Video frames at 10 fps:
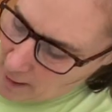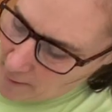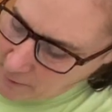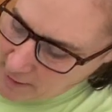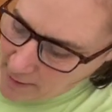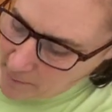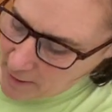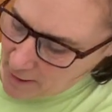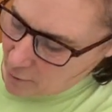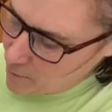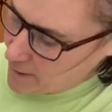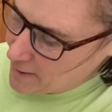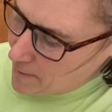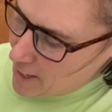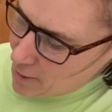Humpty Dumpty or Mr.
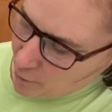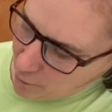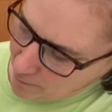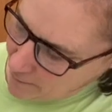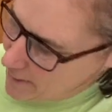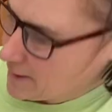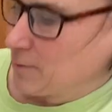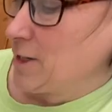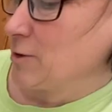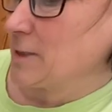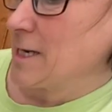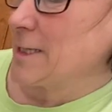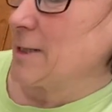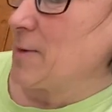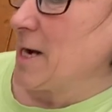Men, or that's what he looks like
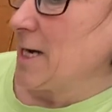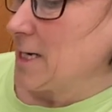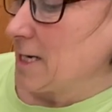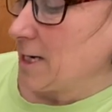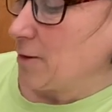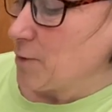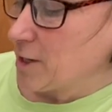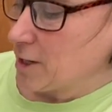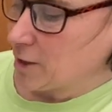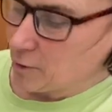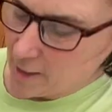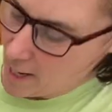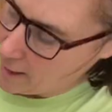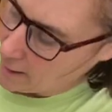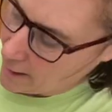to me. Here we're going to create
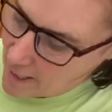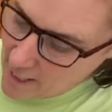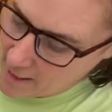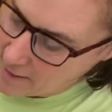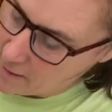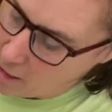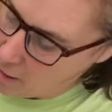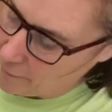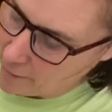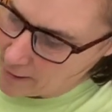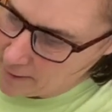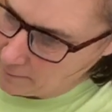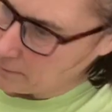a little hairstyle for him.